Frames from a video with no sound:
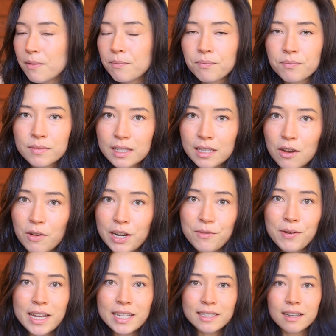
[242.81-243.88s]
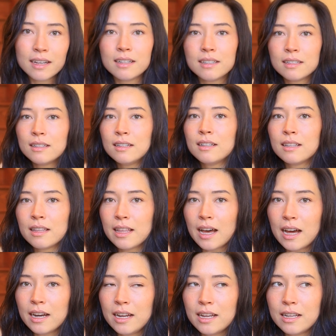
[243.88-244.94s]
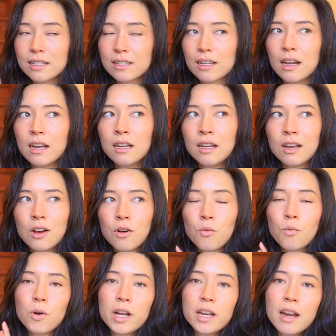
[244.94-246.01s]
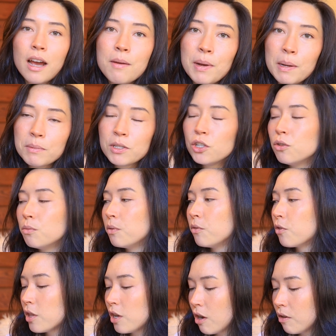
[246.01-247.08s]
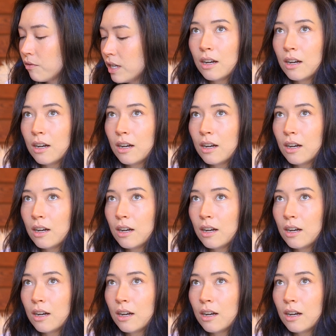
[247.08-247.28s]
So anyways, that is what I'm up to before the office.